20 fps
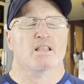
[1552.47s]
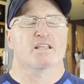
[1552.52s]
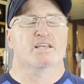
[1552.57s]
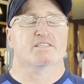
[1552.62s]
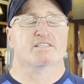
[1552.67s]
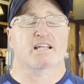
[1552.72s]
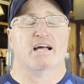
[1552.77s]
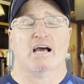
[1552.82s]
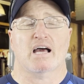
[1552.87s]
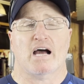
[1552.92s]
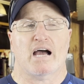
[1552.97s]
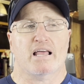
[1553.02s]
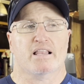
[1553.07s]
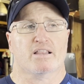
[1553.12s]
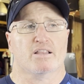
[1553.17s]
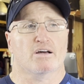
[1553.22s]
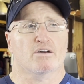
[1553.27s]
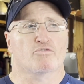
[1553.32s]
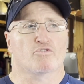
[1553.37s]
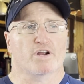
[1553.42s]
Listen, I
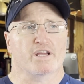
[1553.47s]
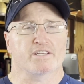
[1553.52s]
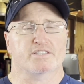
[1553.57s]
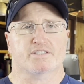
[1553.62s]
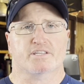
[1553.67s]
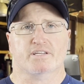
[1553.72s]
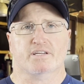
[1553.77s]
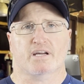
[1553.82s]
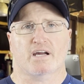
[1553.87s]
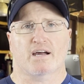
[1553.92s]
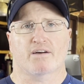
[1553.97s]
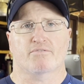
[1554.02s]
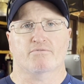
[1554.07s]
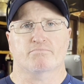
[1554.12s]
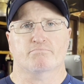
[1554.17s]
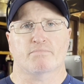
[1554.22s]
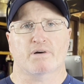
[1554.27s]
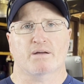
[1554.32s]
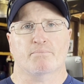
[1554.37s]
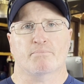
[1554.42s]
love racing.
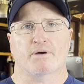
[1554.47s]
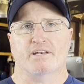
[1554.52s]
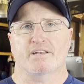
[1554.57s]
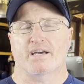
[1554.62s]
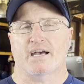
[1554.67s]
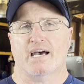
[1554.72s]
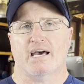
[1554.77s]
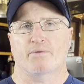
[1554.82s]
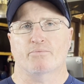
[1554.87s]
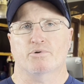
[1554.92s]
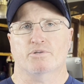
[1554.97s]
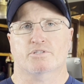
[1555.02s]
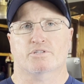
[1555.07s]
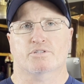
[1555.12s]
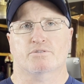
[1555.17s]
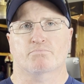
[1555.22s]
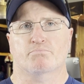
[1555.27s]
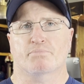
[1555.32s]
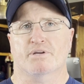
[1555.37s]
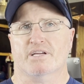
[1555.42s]
My dad was
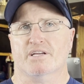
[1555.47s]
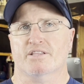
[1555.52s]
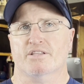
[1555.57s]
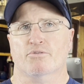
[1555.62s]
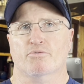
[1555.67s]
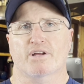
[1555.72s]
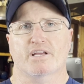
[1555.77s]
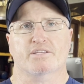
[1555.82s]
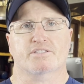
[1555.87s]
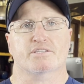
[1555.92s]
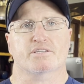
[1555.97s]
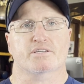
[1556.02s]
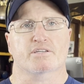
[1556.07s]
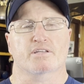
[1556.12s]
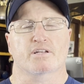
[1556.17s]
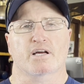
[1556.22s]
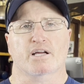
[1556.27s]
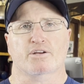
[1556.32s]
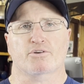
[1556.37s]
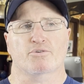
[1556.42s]
big into racing,
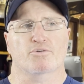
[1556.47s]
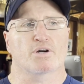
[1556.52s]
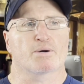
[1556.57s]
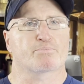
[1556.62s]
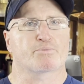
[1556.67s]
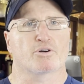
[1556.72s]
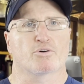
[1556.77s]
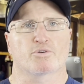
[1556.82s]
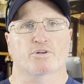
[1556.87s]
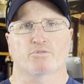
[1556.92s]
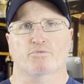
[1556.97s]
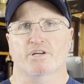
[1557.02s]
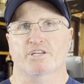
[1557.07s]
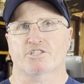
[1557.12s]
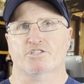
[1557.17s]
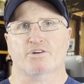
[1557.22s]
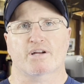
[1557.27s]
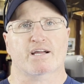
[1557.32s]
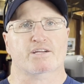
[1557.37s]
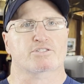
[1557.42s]
and I grew up going to
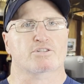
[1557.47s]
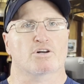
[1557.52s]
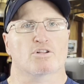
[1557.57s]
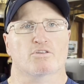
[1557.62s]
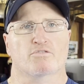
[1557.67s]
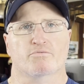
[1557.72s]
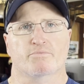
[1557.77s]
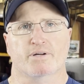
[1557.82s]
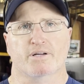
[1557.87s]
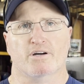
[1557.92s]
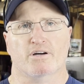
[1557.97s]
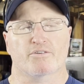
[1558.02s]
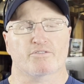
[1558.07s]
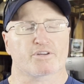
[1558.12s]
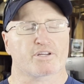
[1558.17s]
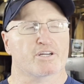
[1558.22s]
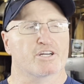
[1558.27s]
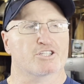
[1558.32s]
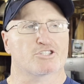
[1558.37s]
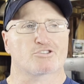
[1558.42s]
racetracks all
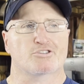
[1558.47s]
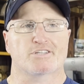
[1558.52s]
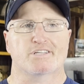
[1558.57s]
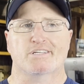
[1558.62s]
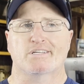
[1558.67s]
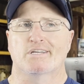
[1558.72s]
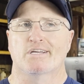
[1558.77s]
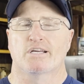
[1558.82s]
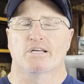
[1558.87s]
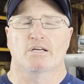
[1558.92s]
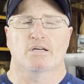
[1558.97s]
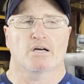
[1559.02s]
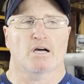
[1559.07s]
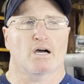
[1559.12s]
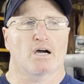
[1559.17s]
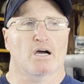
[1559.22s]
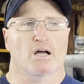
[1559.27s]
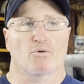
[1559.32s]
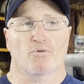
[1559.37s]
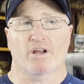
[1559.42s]
the country.
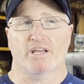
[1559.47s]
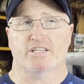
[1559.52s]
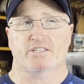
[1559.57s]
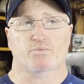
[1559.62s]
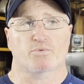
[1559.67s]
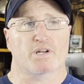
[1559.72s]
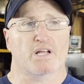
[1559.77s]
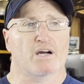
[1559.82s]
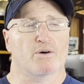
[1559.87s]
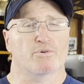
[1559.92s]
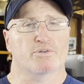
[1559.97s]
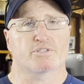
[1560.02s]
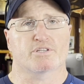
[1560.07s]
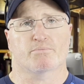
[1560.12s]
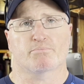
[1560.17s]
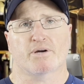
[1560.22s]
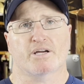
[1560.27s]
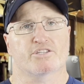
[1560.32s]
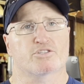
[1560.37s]
I raced when I was in my